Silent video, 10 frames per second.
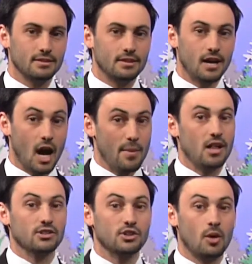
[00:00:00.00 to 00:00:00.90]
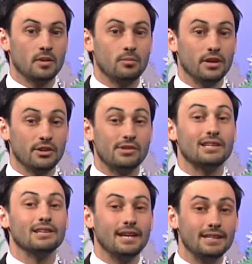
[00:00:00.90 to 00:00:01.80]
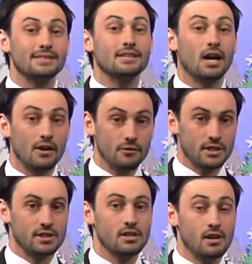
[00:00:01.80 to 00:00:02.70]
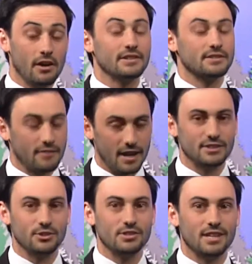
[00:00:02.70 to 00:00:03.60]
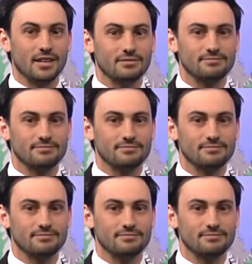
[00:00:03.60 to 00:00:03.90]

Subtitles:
I'm Alex Altman, bringing you the latest coverage on this fine Tuesday.